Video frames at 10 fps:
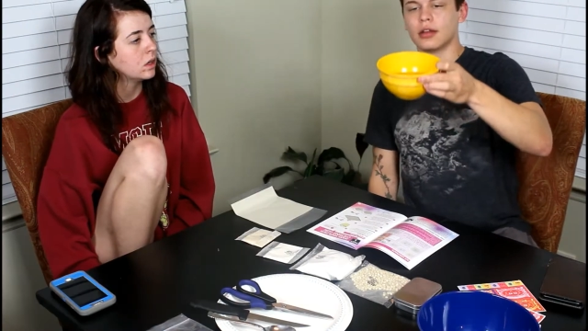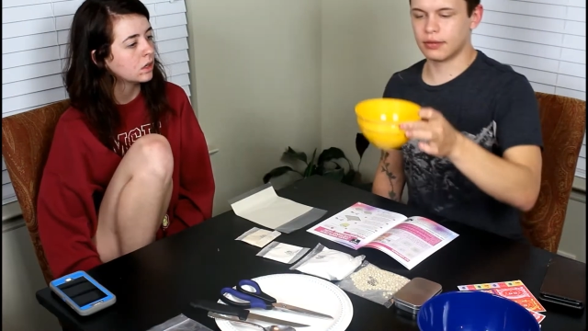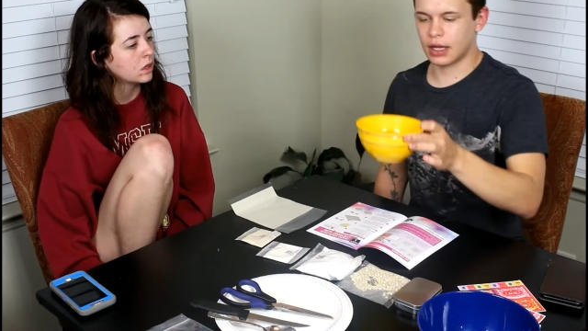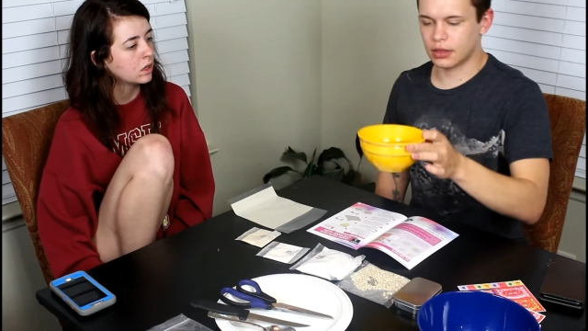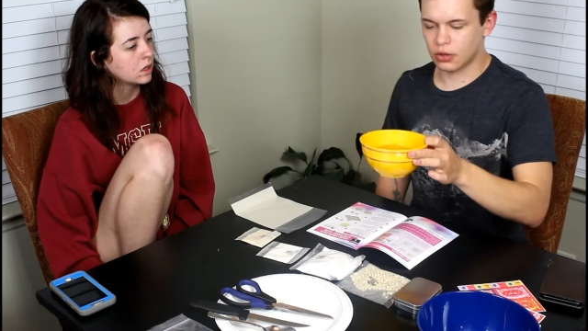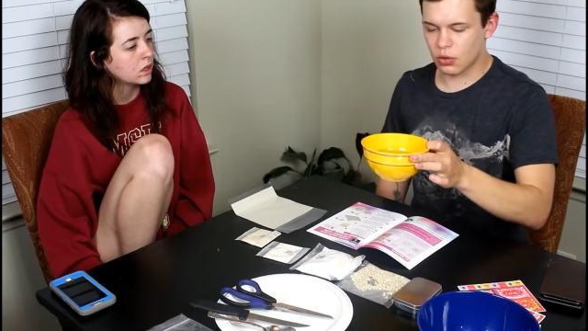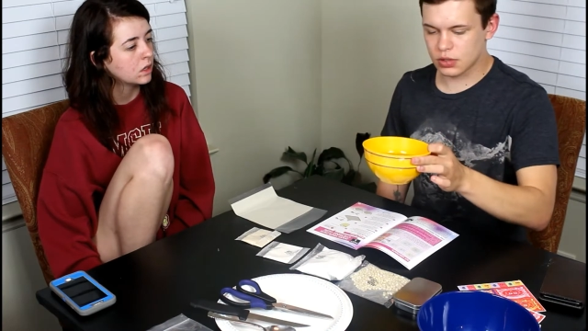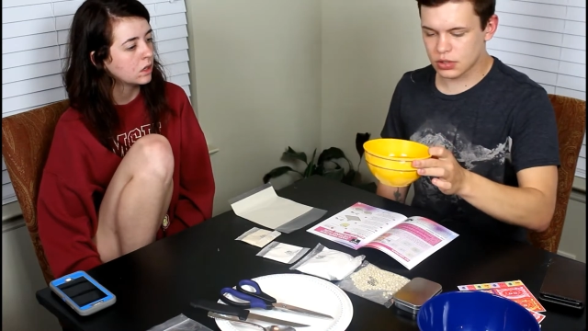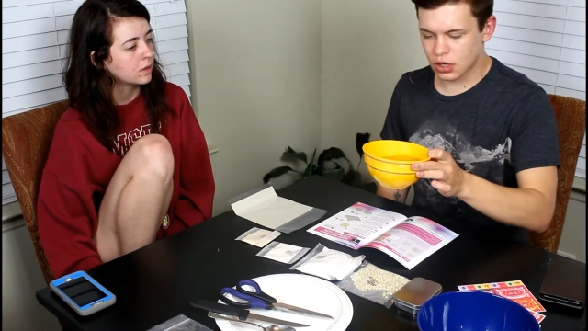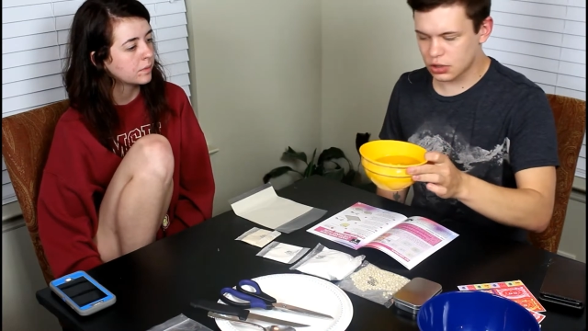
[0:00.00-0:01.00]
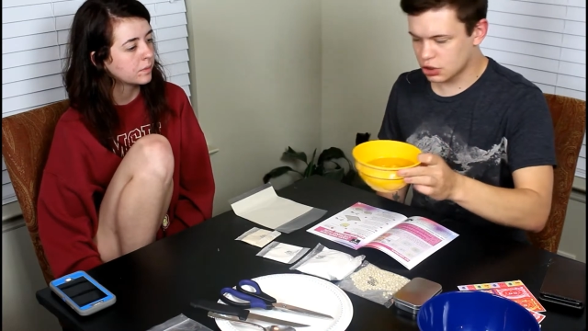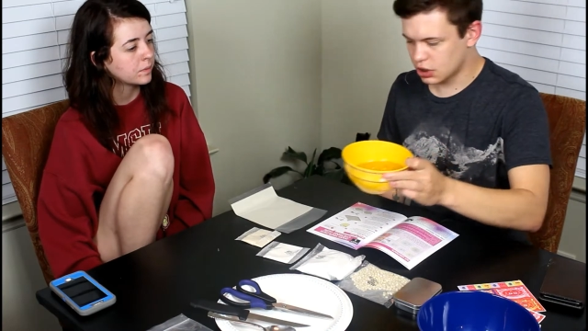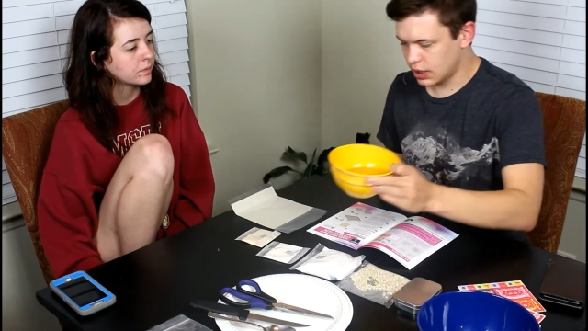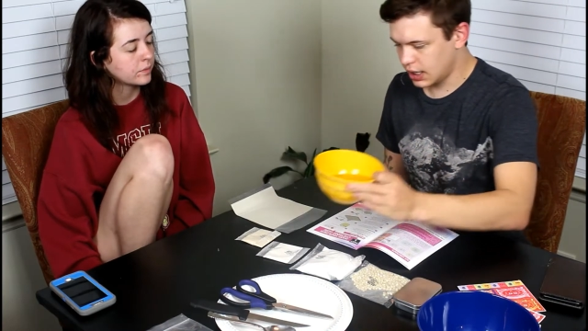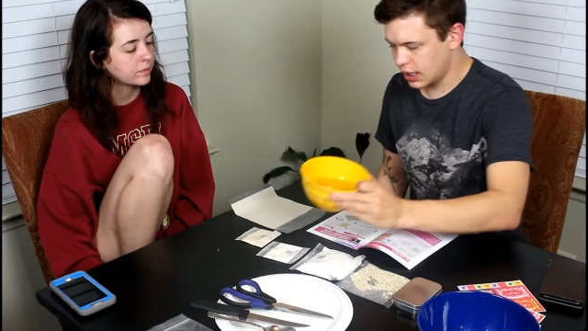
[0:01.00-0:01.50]
Speaker 1: I've got the
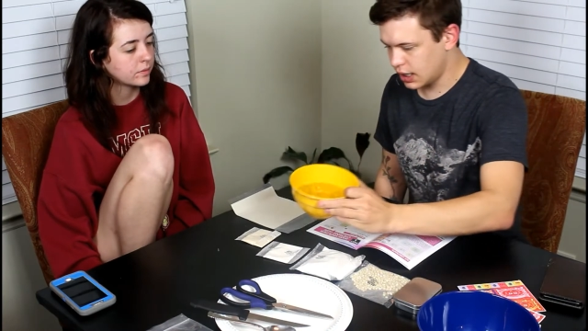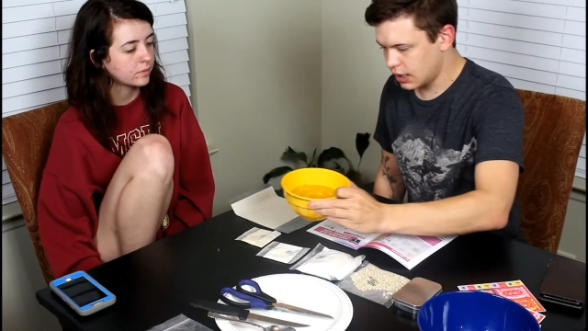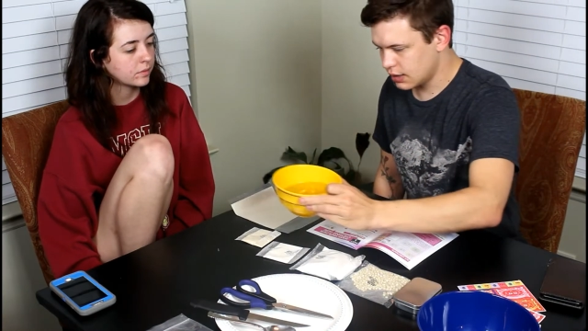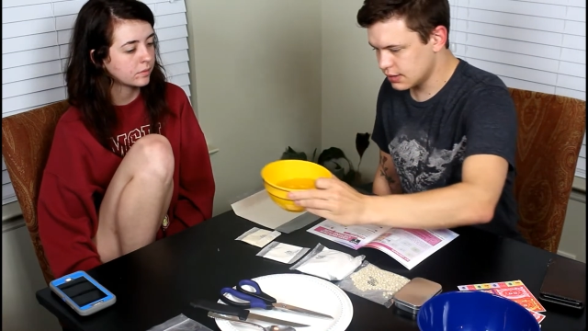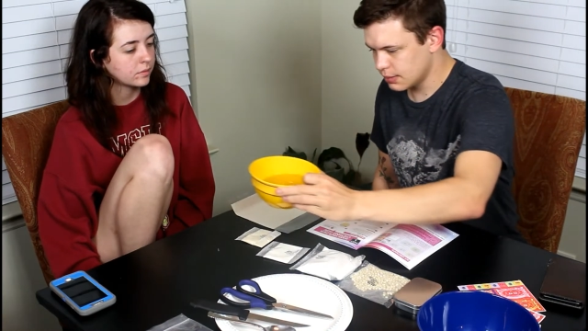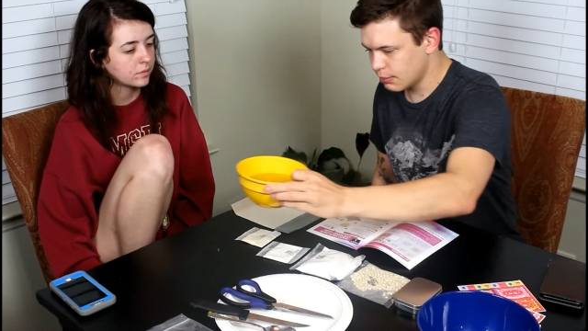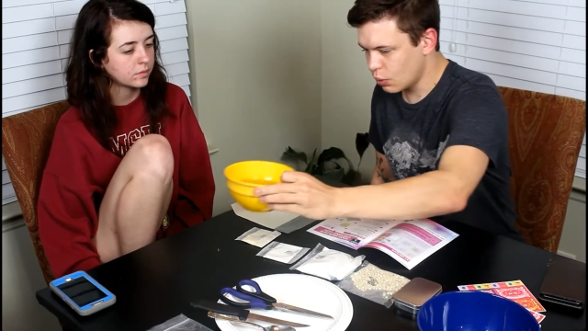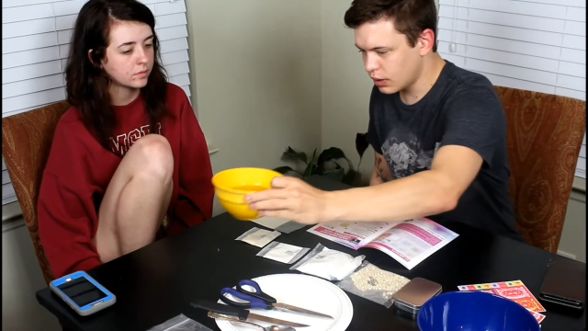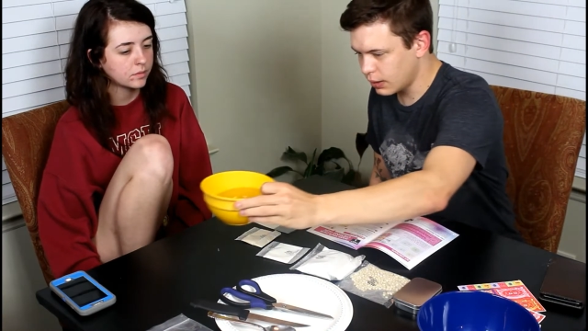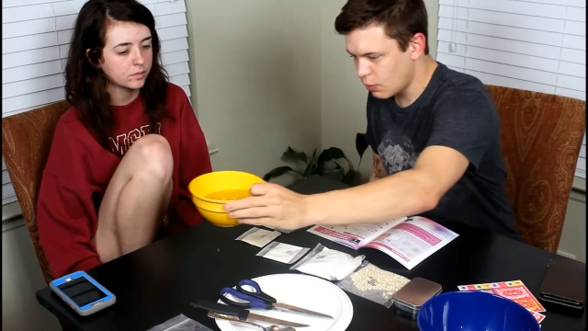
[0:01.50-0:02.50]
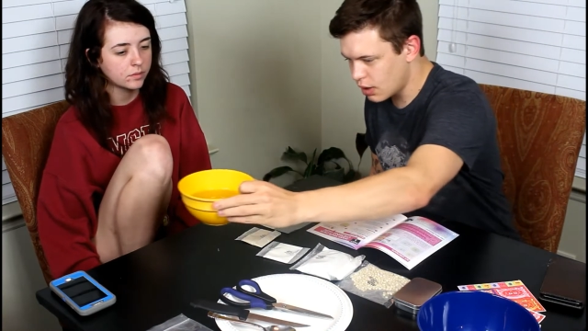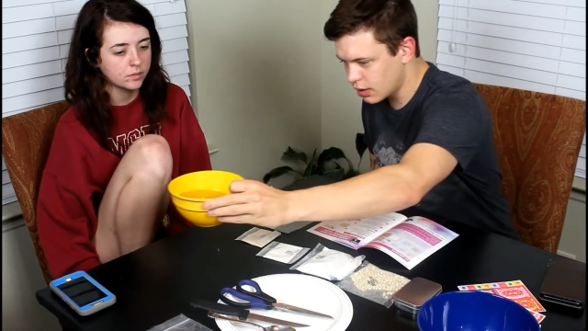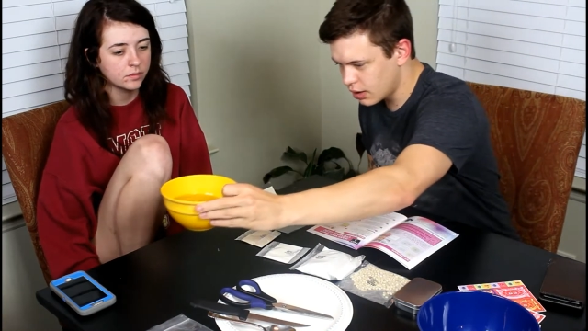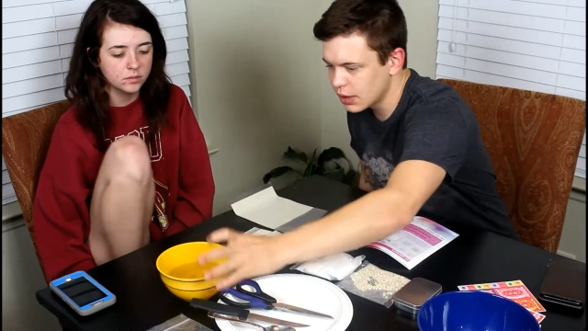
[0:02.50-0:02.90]
cornstarch in some boiling water,